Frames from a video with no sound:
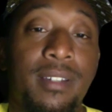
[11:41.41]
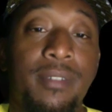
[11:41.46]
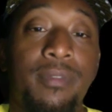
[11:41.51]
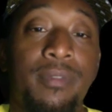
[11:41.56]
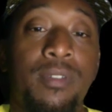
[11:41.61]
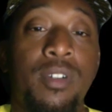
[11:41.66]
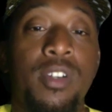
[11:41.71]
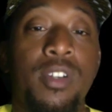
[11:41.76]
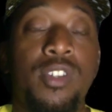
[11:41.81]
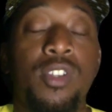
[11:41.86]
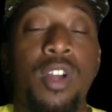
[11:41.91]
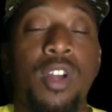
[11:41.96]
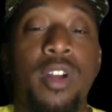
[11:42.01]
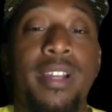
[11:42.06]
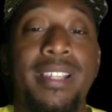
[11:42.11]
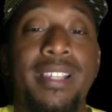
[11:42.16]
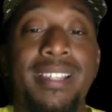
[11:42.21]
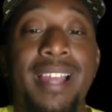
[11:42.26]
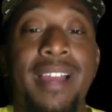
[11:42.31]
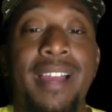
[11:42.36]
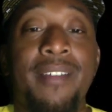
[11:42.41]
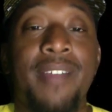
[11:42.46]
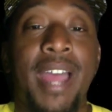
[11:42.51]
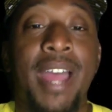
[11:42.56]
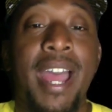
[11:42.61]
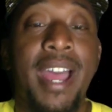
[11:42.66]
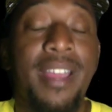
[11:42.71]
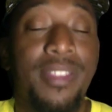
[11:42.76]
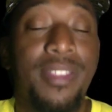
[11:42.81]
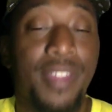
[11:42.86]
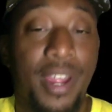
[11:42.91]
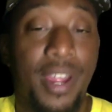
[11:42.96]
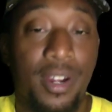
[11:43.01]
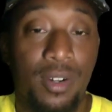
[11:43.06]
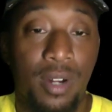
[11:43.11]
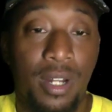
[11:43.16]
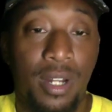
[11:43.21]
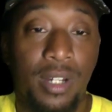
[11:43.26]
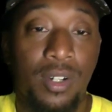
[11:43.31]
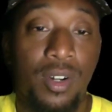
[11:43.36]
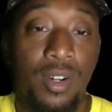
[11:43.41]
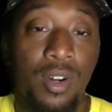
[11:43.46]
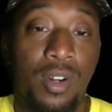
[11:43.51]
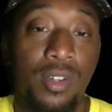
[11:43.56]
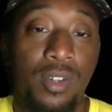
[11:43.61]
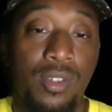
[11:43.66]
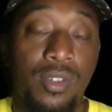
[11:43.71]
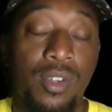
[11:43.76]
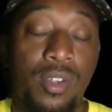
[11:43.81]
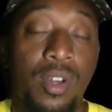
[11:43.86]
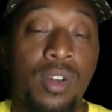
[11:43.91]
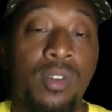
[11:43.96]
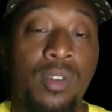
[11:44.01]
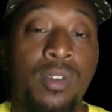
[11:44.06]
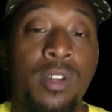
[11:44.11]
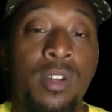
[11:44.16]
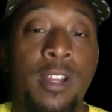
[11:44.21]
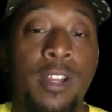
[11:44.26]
for as long as I've had that credit card. So